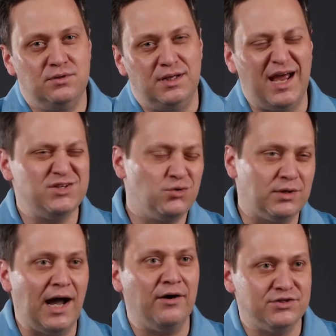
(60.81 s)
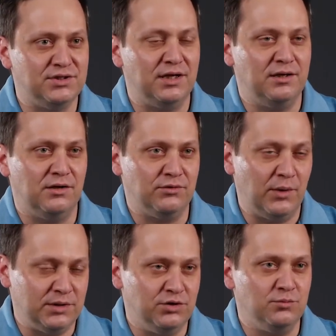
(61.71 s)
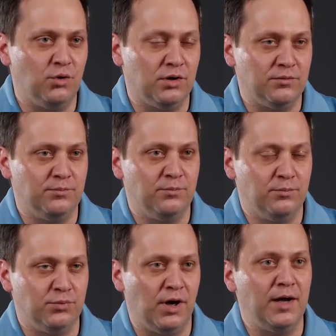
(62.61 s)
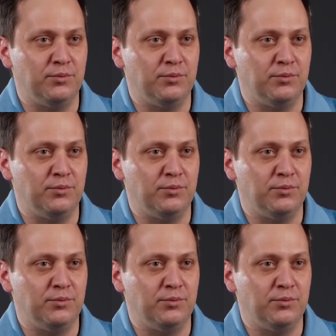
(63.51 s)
in high school, college, that I really wanted to do more broad